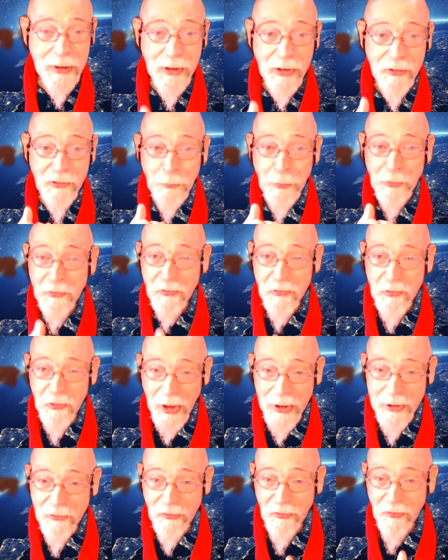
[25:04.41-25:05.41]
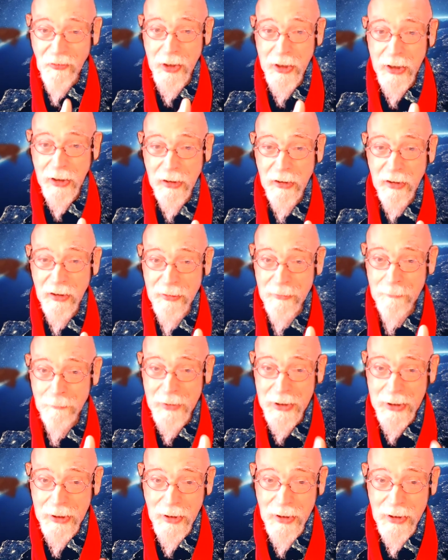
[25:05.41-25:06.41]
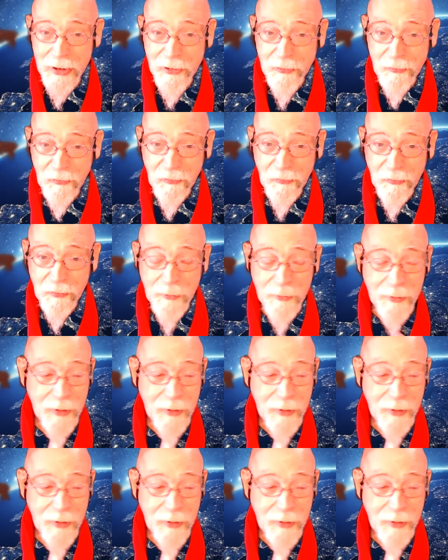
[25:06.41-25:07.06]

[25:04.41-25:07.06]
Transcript: is precisely because